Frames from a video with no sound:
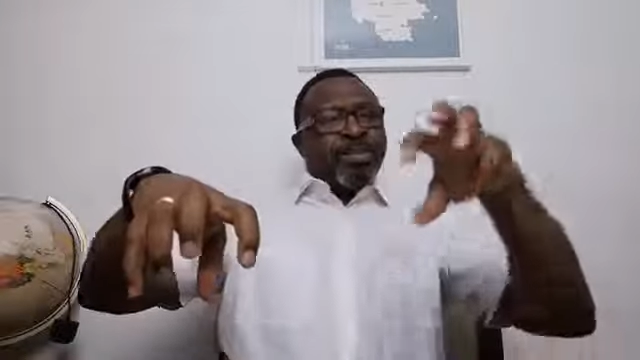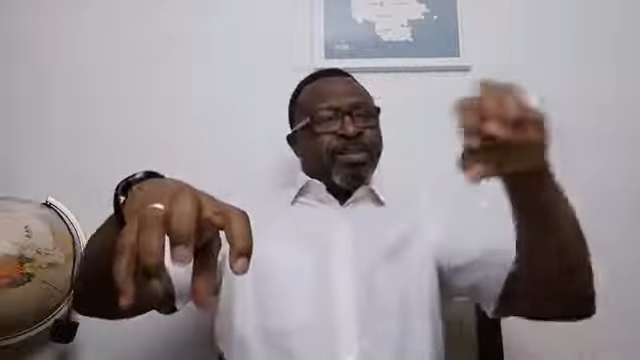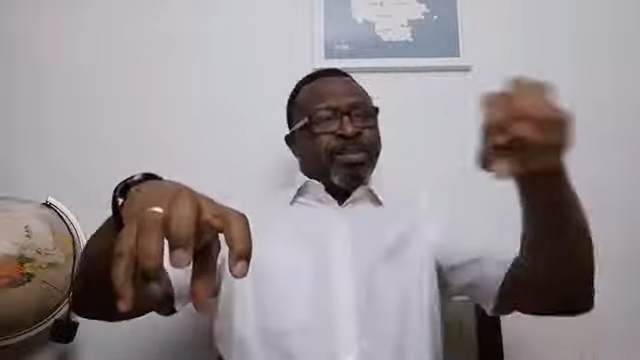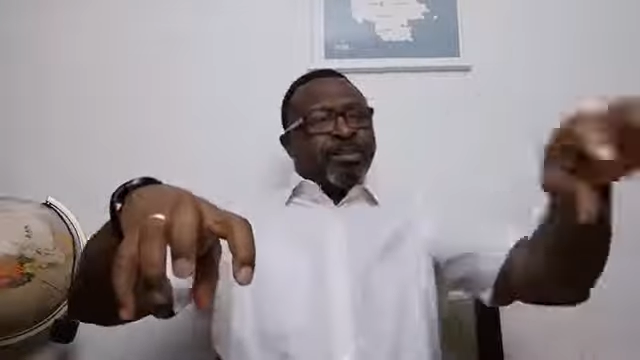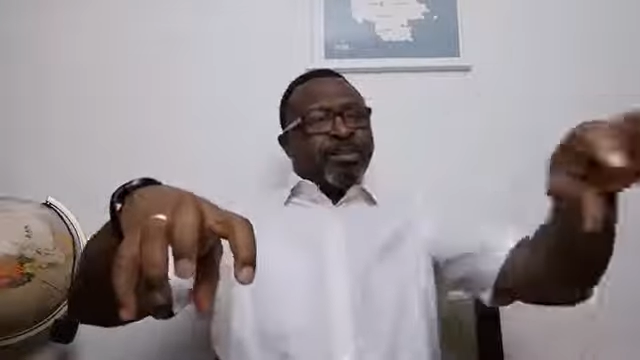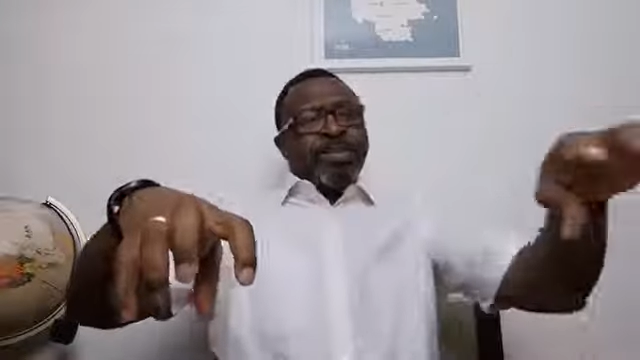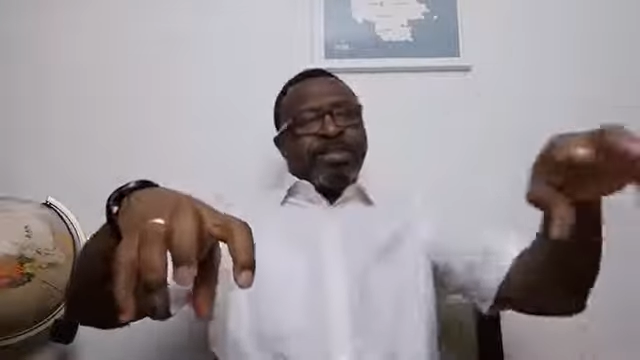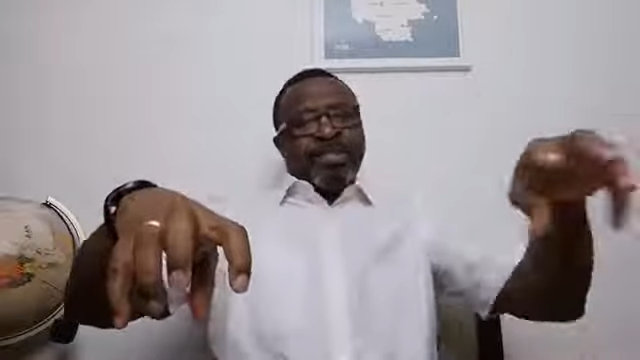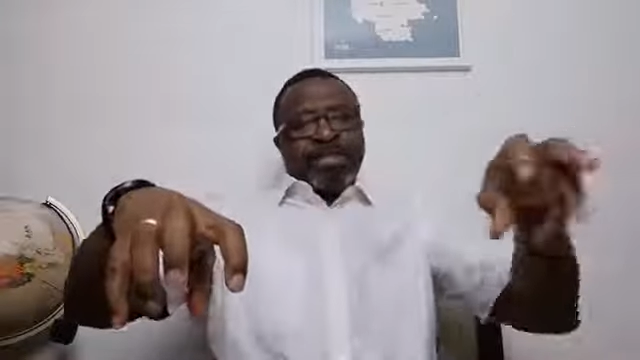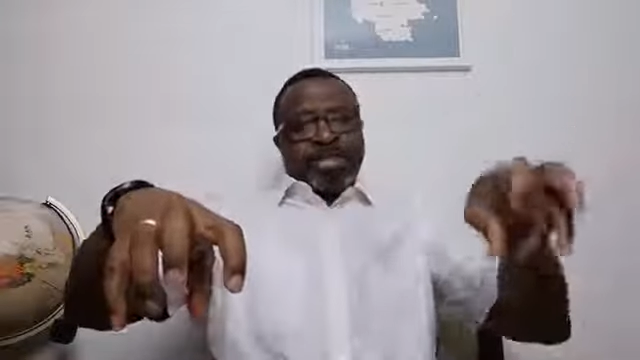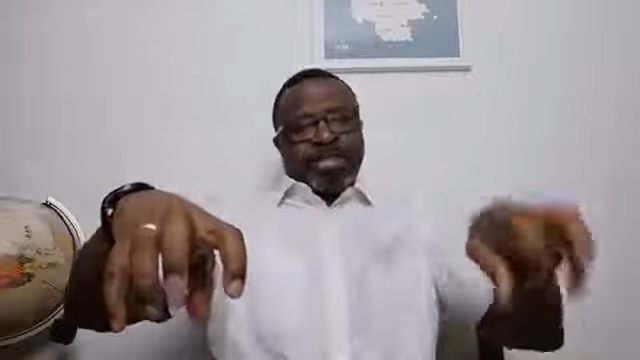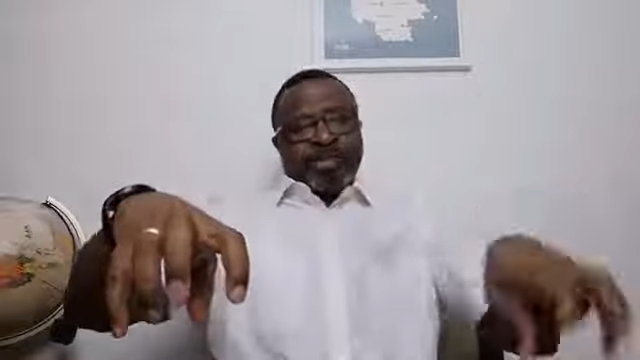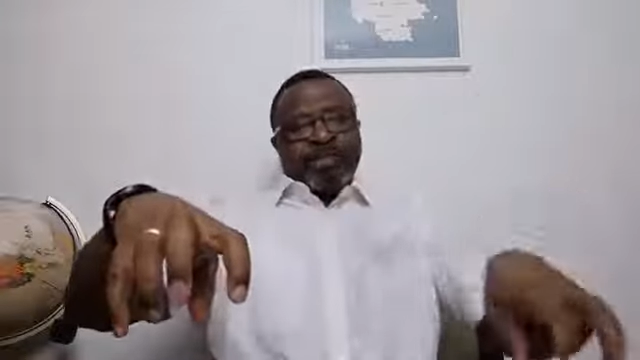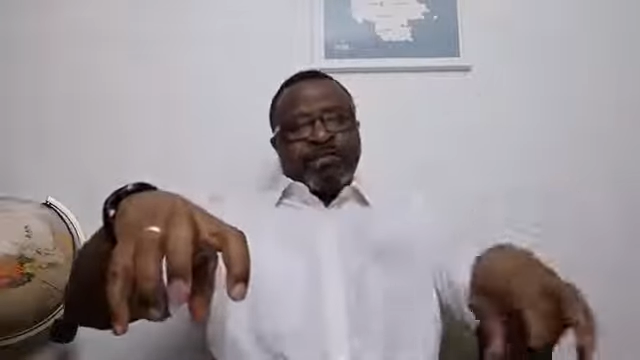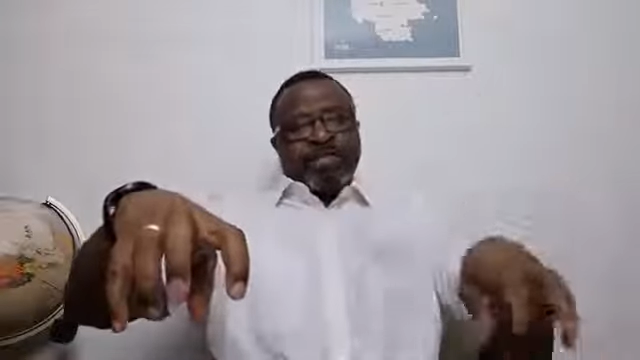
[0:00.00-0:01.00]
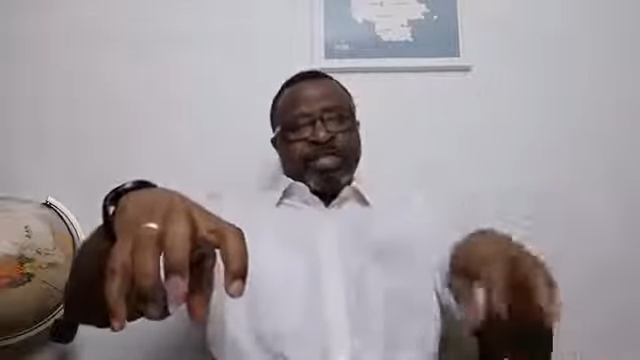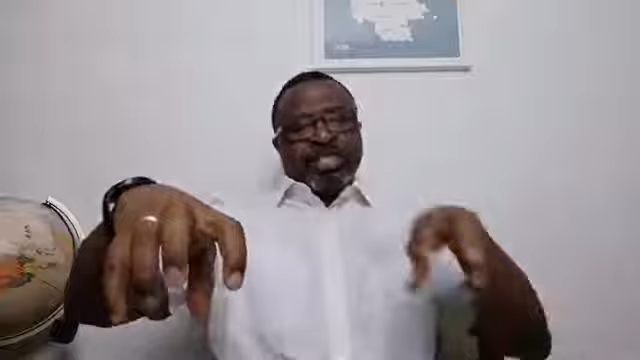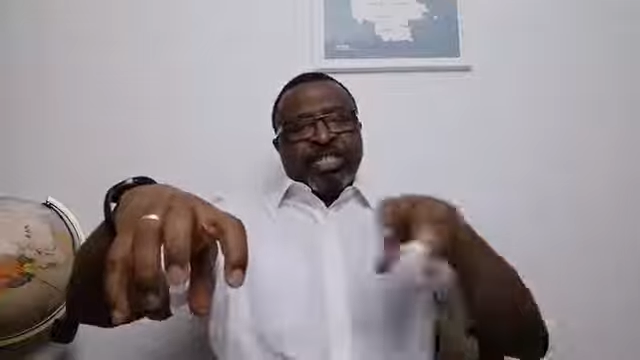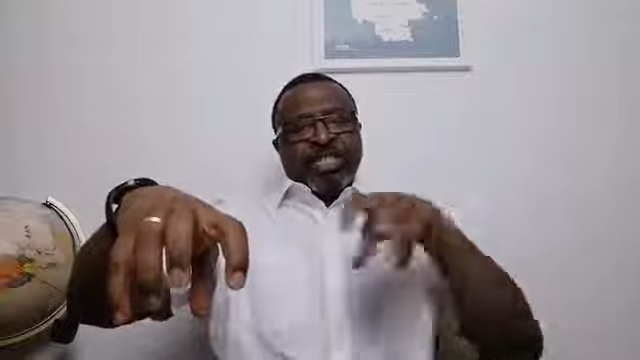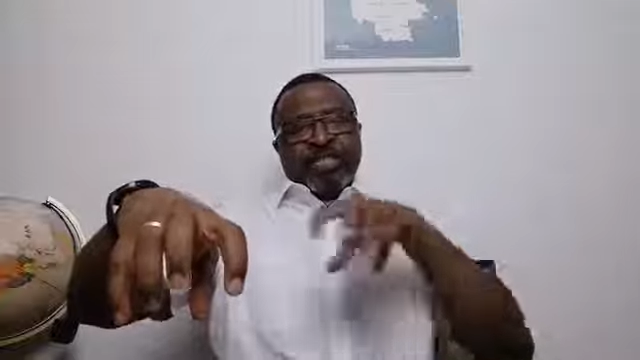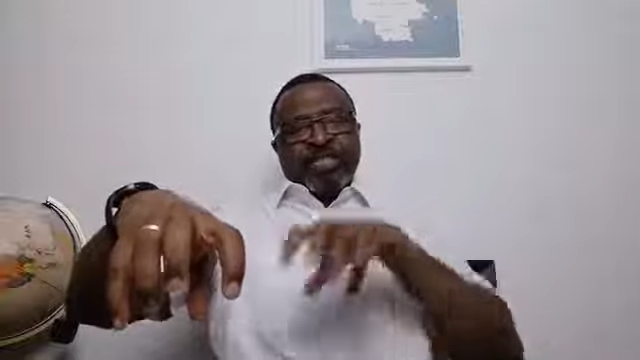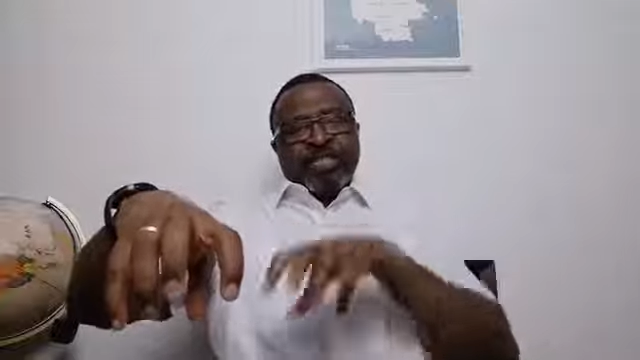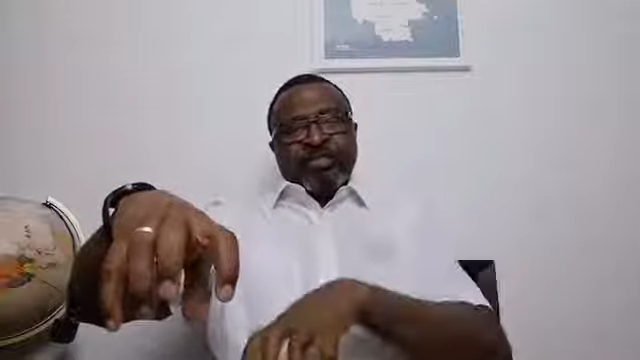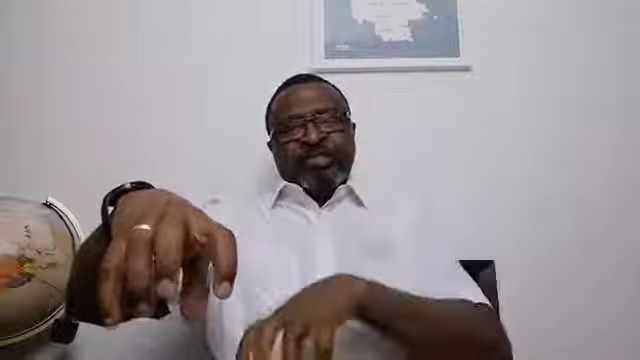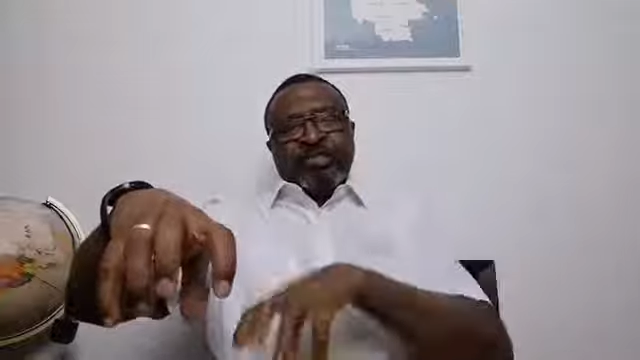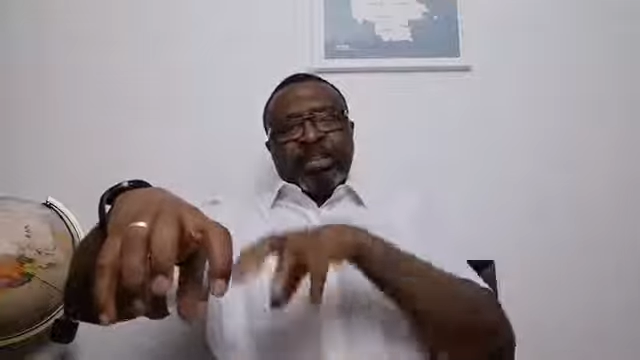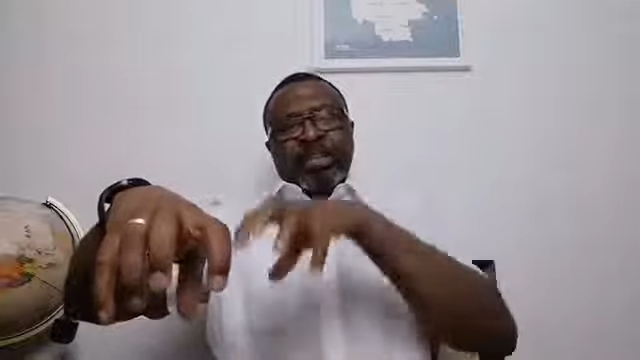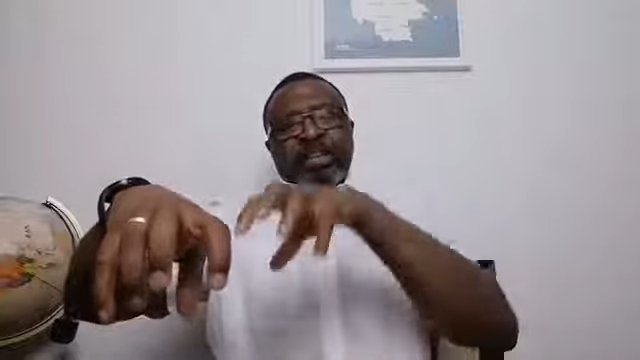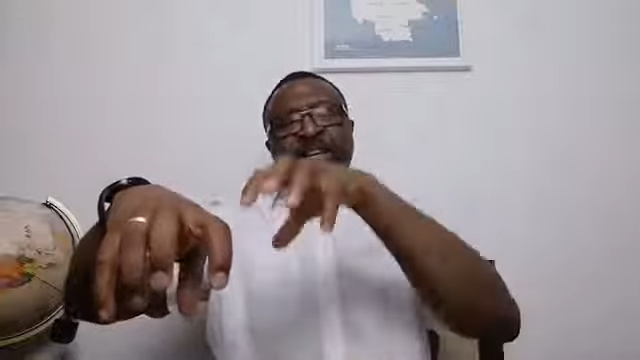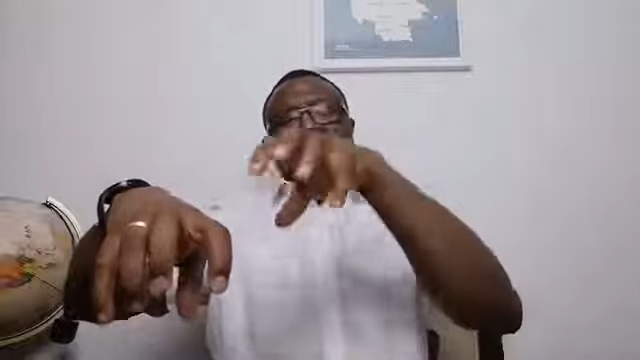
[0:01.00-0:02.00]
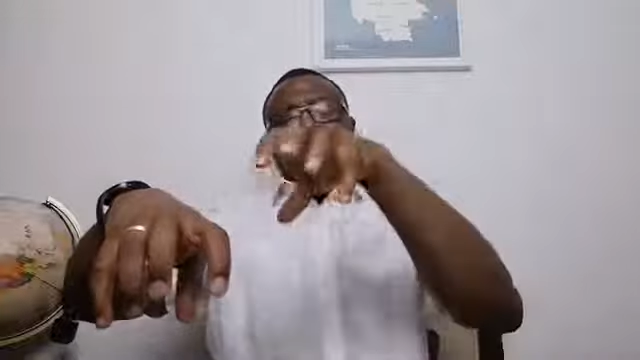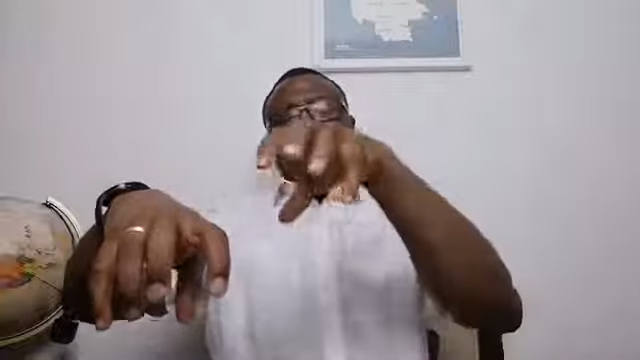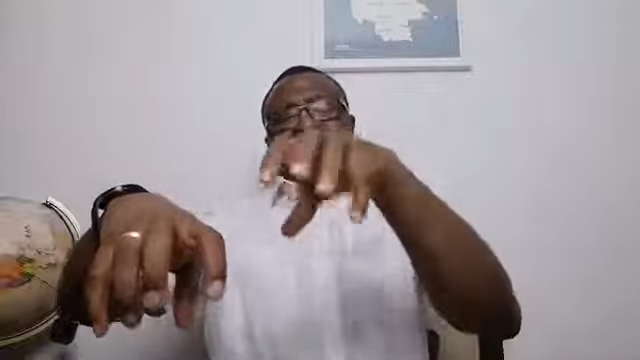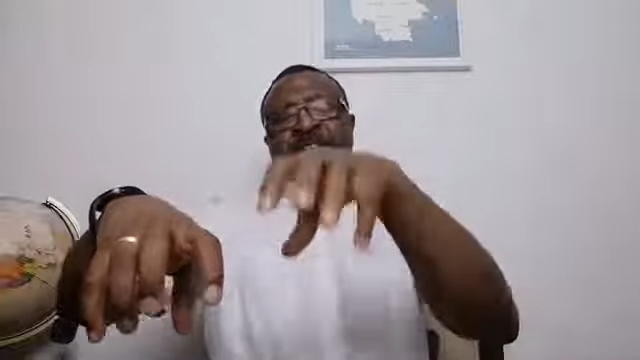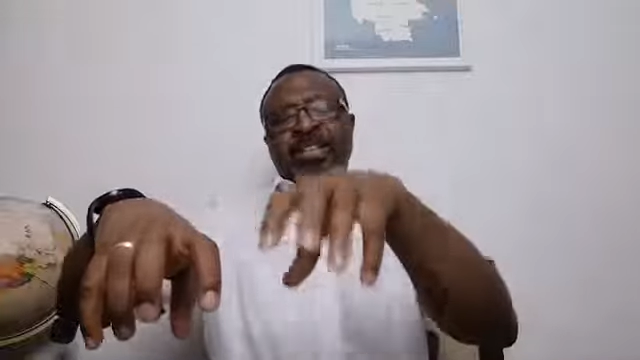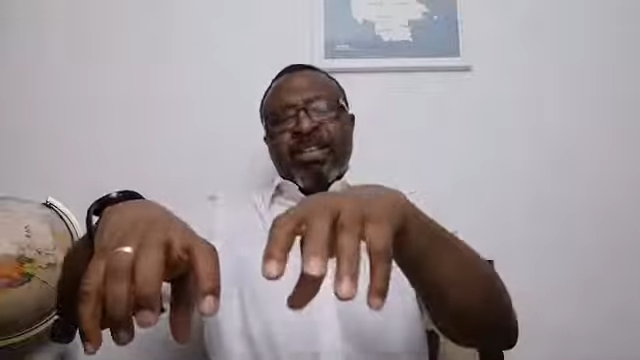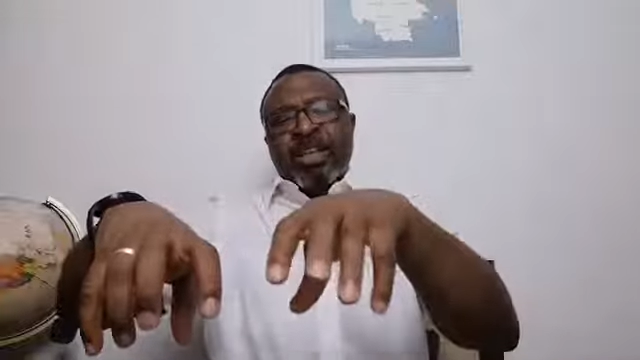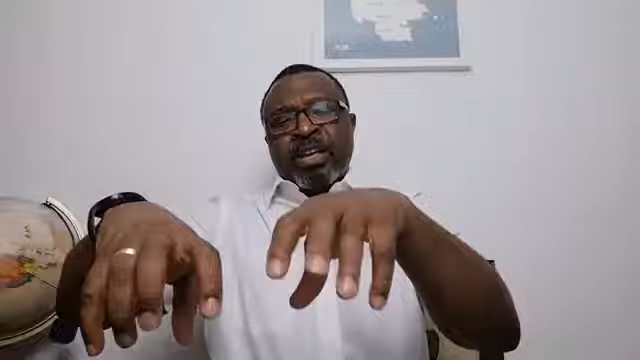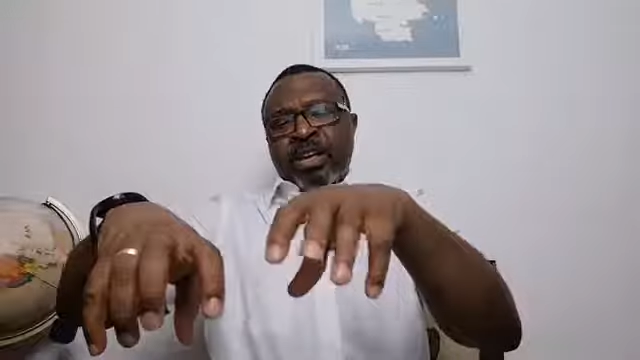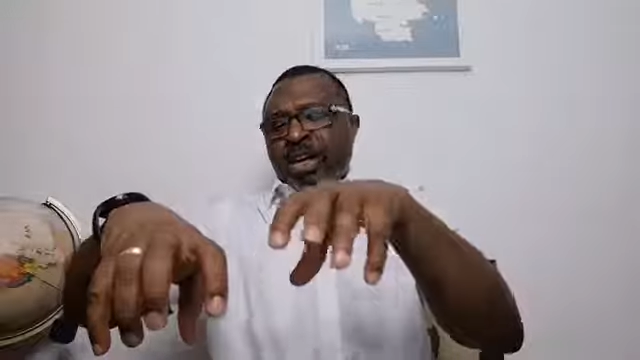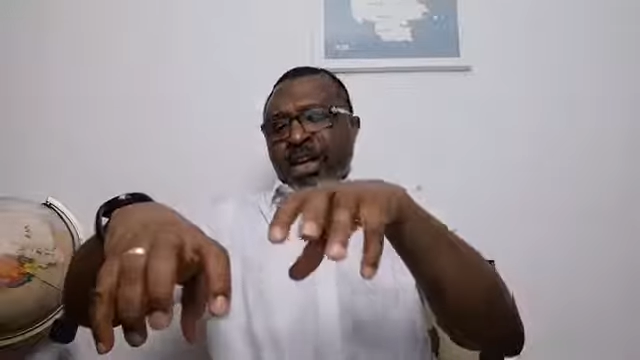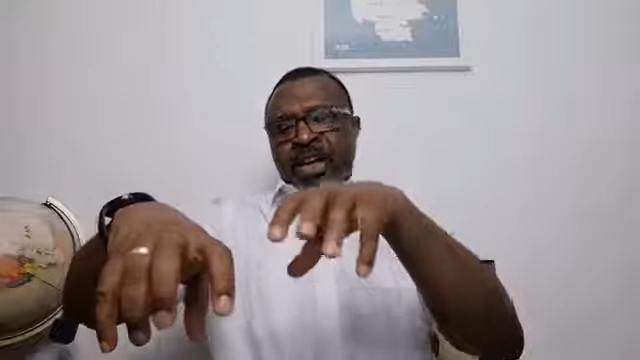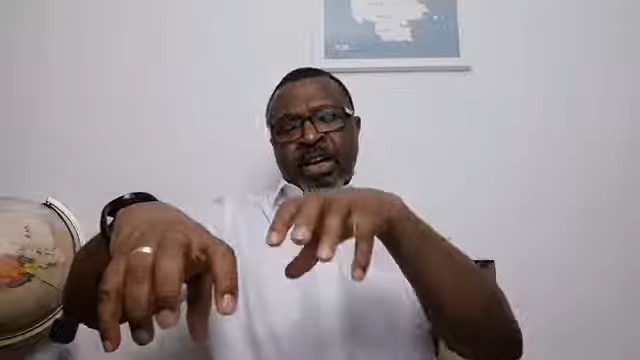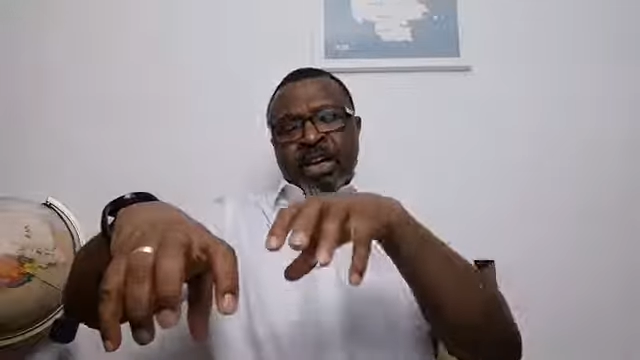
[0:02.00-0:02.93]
different situations, different uh, uh,